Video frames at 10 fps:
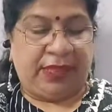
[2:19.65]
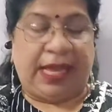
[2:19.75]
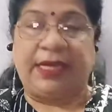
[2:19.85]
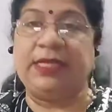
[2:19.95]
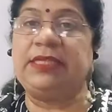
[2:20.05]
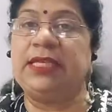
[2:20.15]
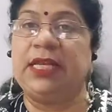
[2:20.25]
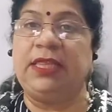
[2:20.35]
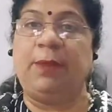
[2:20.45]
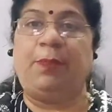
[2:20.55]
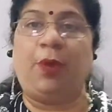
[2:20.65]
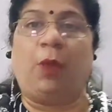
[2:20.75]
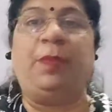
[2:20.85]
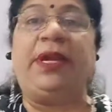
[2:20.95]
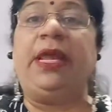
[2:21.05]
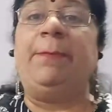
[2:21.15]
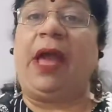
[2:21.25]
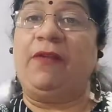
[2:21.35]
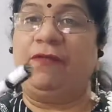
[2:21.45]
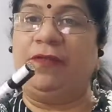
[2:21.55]
That is the property
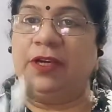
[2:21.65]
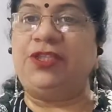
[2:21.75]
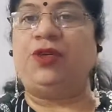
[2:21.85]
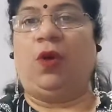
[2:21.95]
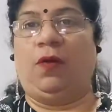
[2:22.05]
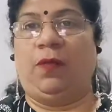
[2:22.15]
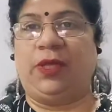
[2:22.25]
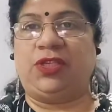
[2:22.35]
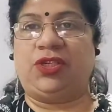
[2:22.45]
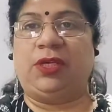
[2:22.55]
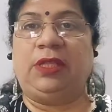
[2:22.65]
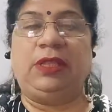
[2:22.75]
by virtue of which,